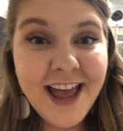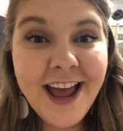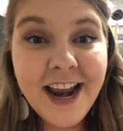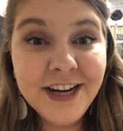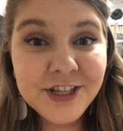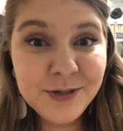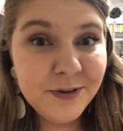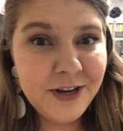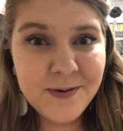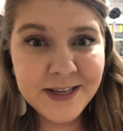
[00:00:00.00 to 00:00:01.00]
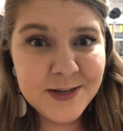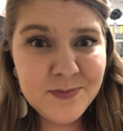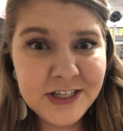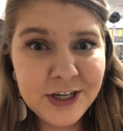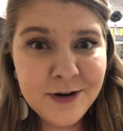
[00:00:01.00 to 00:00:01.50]
and I just really want
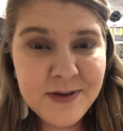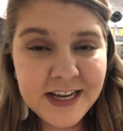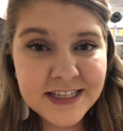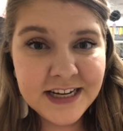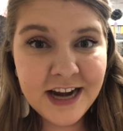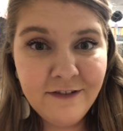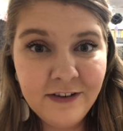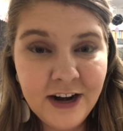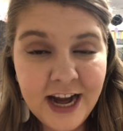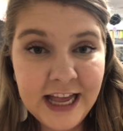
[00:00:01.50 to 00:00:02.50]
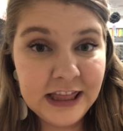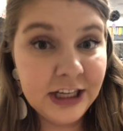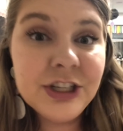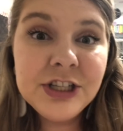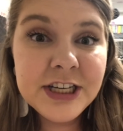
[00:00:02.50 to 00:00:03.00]
some dinner because I never ate
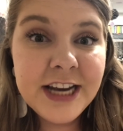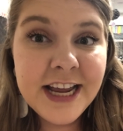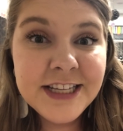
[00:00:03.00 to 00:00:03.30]
lunch today,